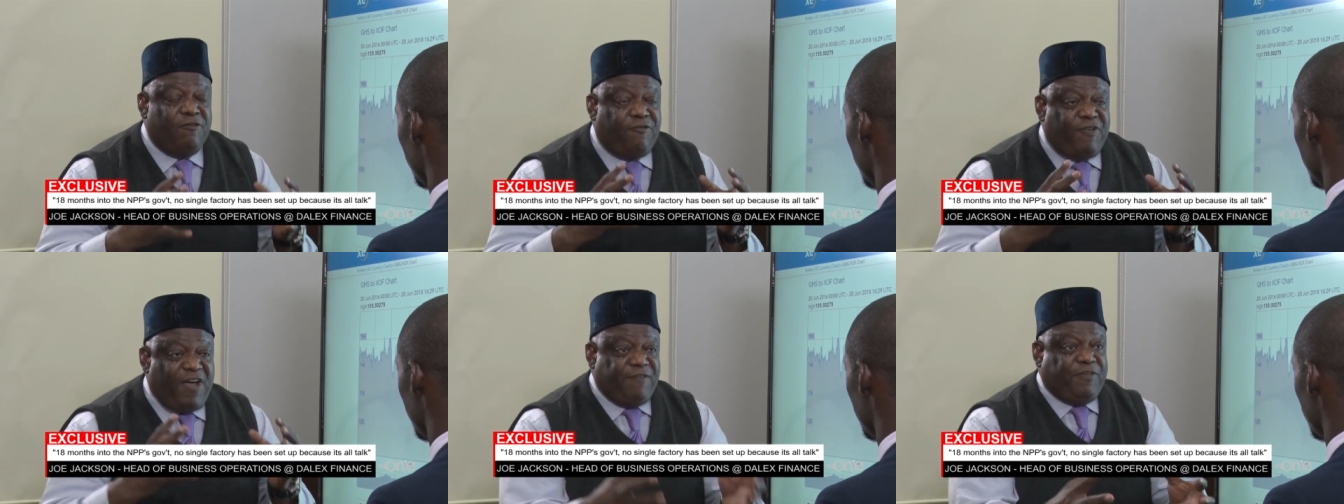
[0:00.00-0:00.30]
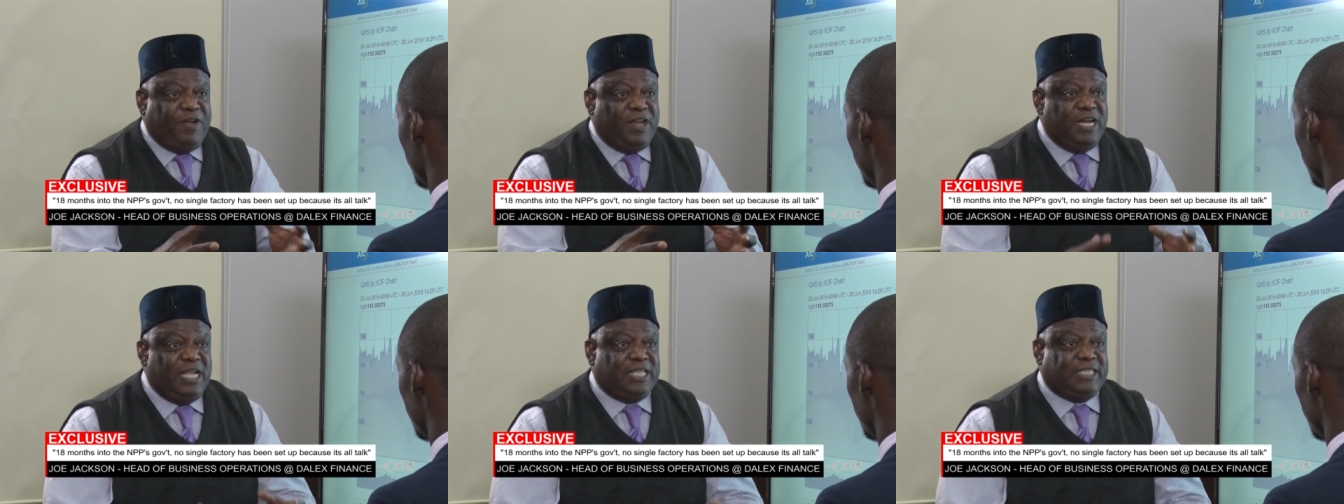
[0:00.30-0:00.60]

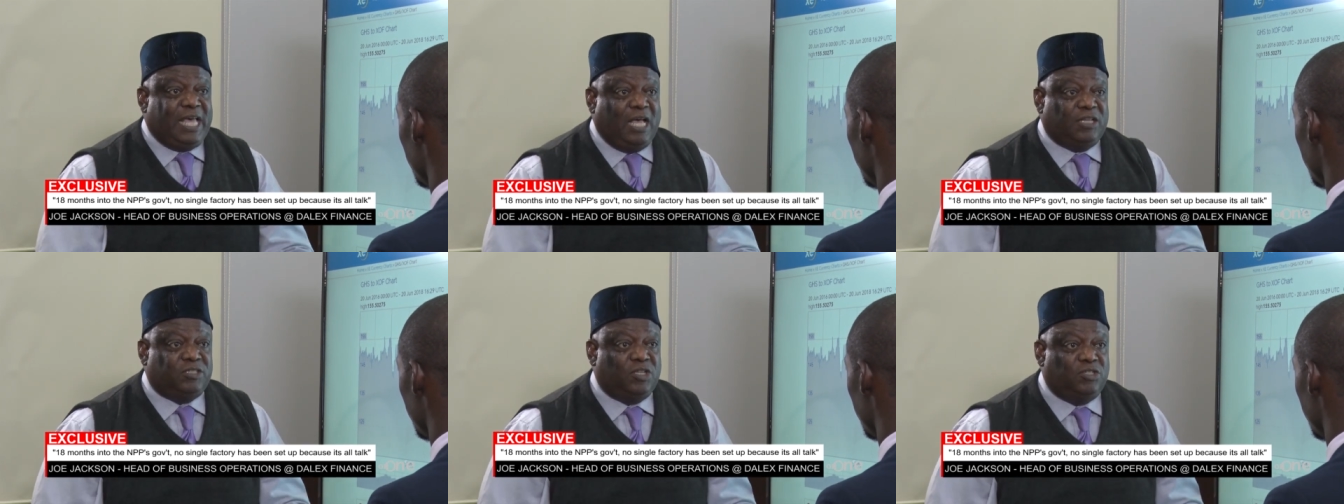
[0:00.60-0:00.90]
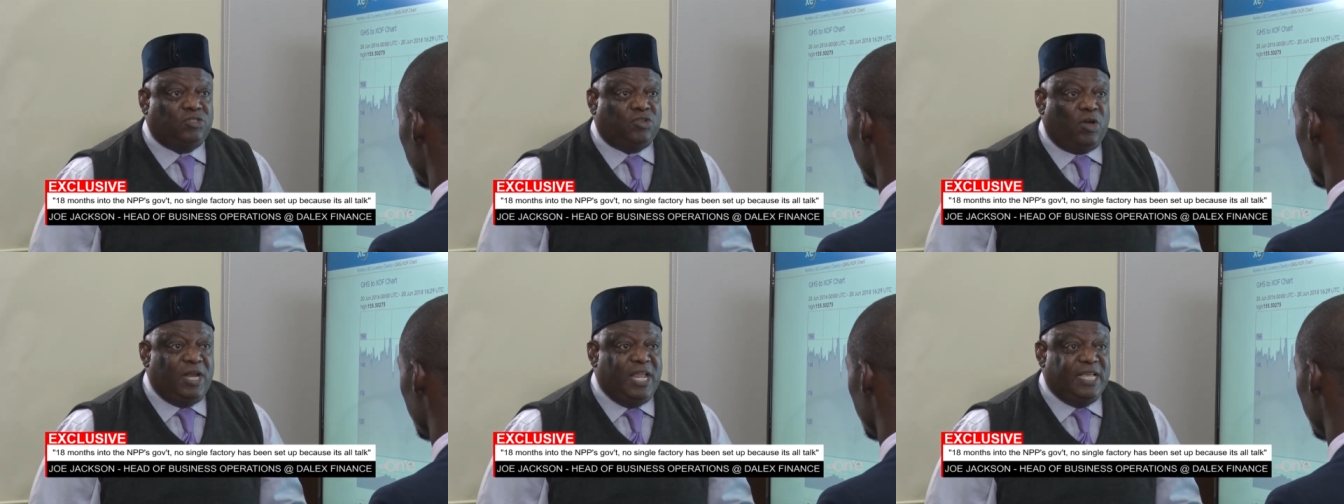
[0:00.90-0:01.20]

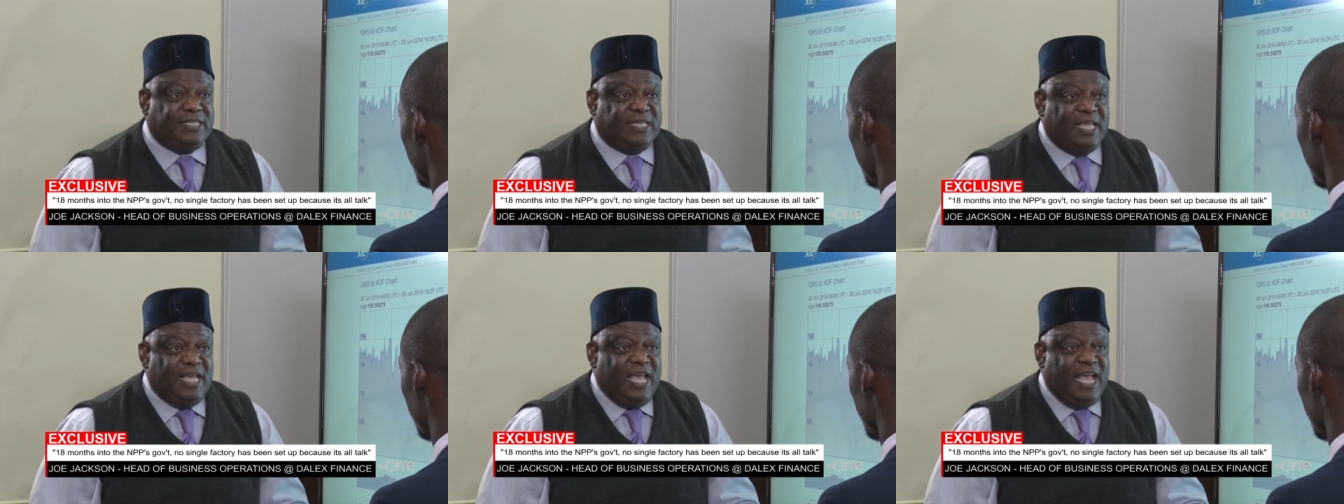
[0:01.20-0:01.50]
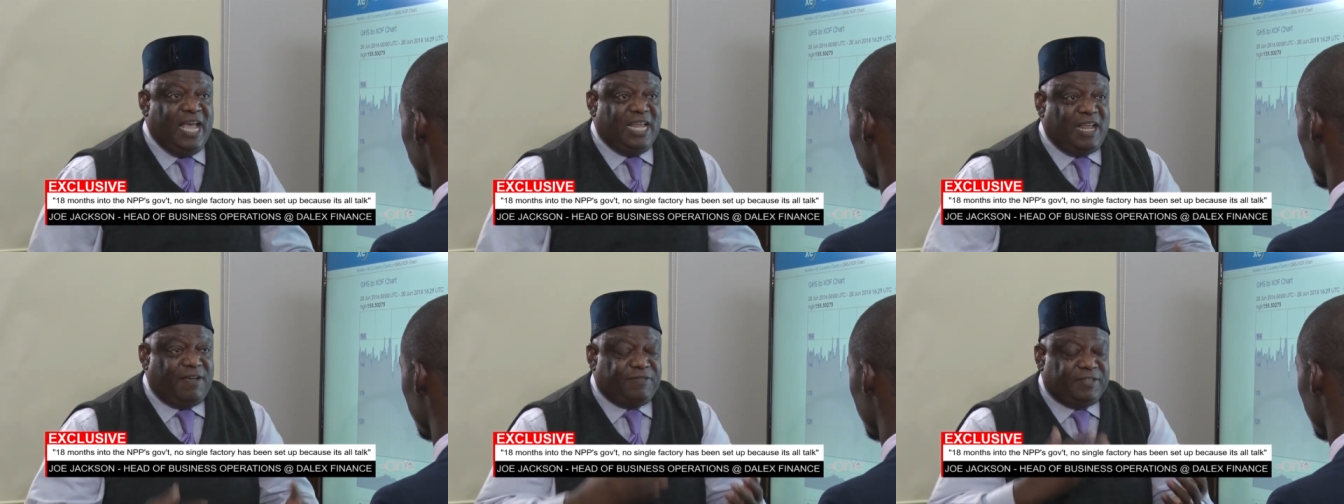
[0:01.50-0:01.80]
$500,000
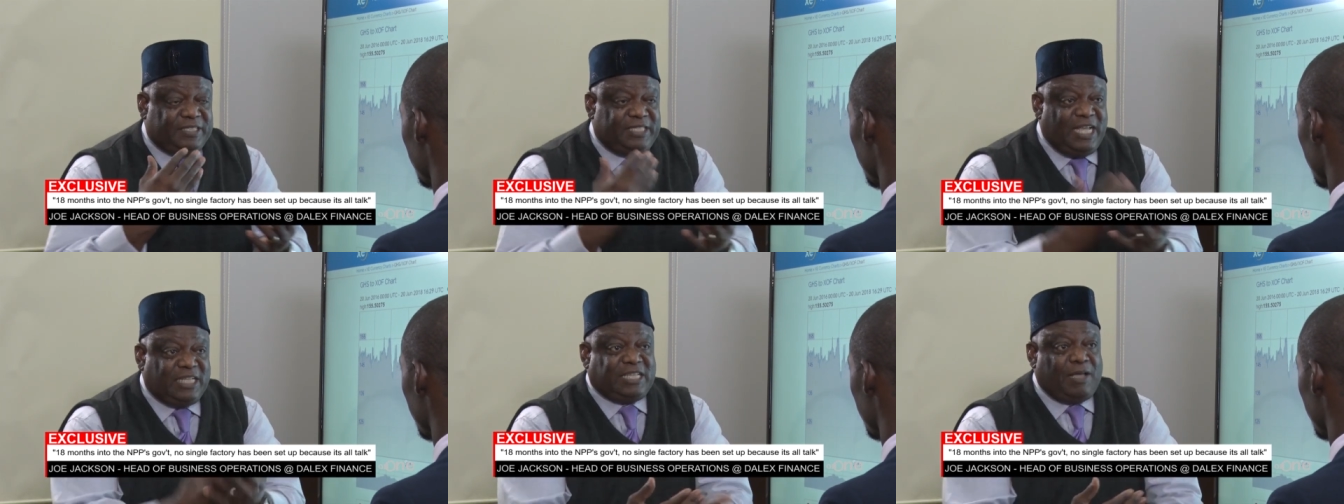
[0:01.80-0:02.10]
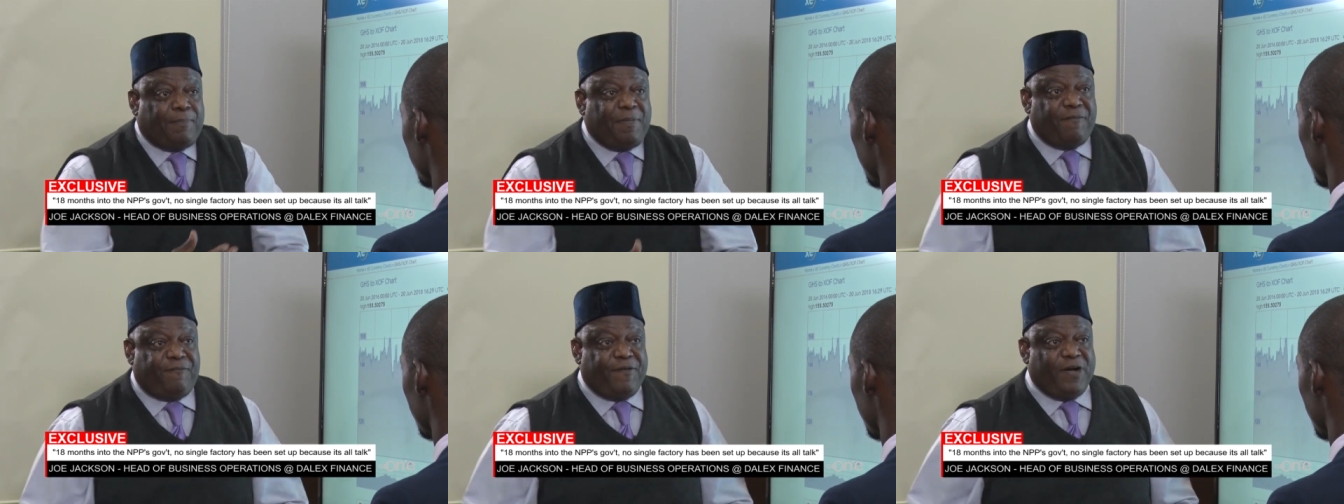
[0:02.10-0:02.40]
and I've set
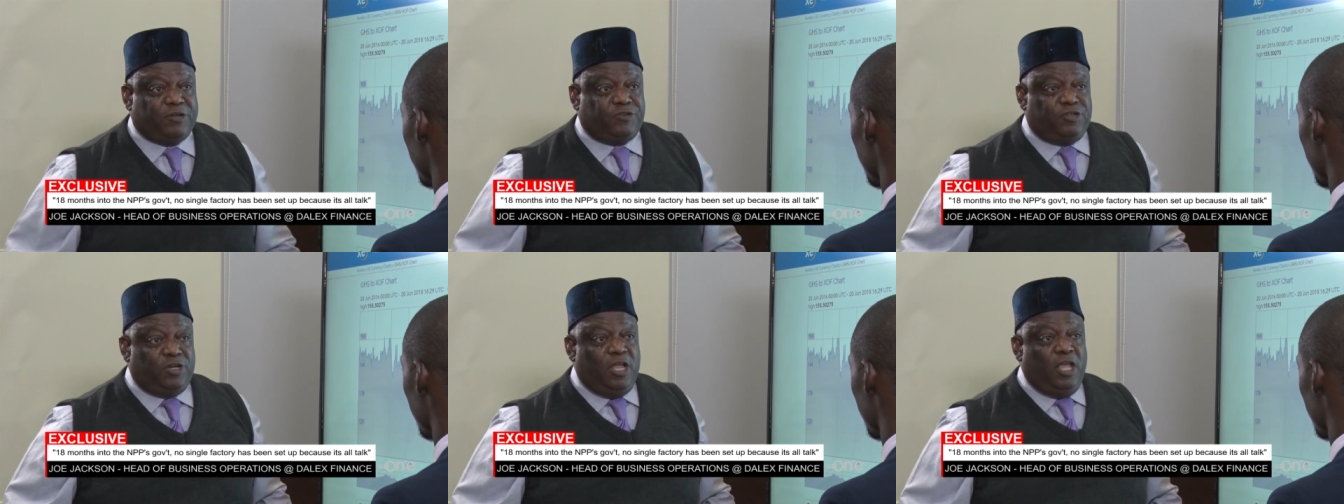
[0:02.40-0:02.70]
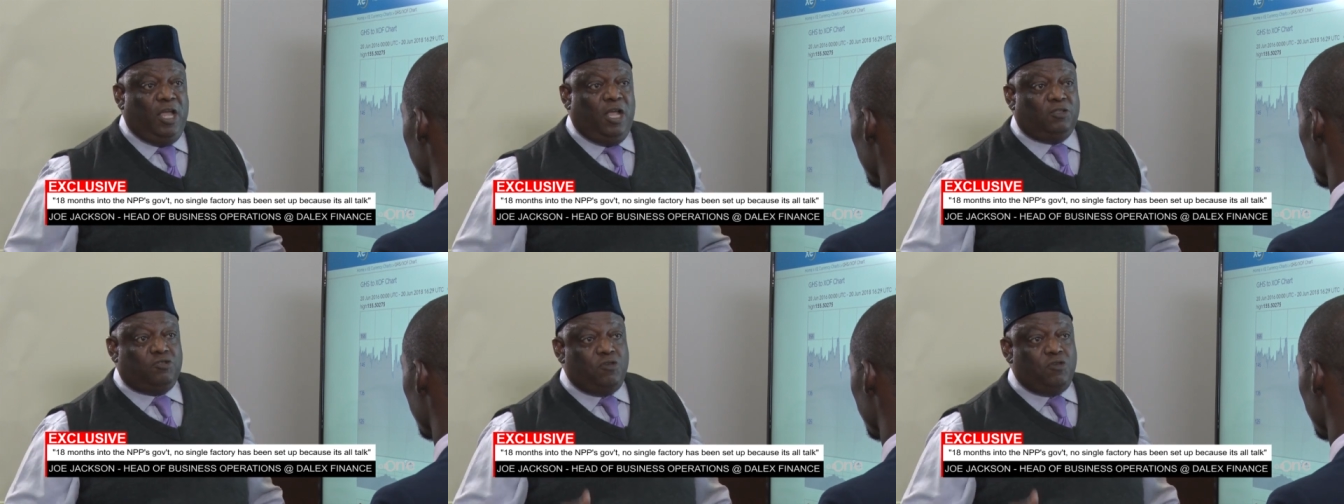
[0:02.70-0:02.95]
up a factory